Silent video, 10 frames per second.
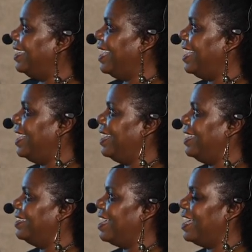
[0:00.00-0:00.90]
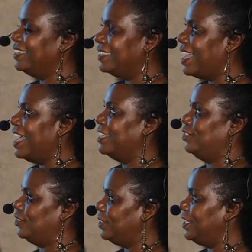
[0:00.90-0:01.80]
and I can
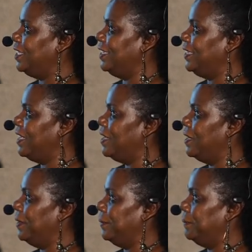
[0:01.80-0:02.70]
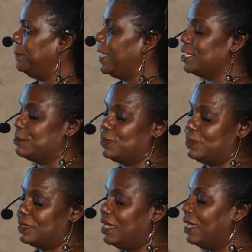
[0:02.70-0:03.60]
actually um,
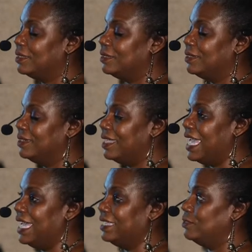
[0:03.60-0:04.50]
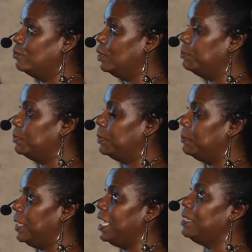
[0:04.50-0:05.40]
explore color and
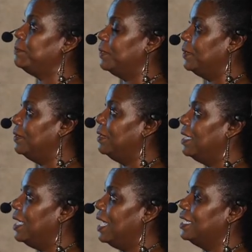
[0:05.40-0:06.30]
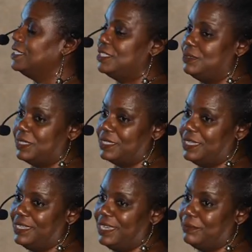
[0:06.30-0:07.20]
rip paper and see what I
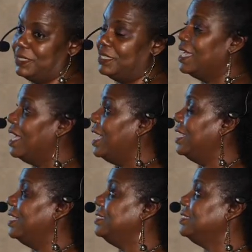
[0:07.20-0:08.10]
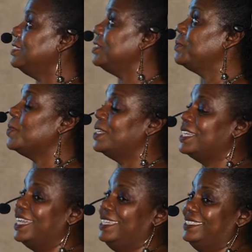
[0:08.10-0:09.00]
can get with it. And I did this in one
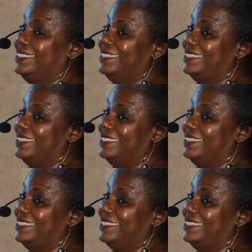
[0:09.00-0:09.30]
night.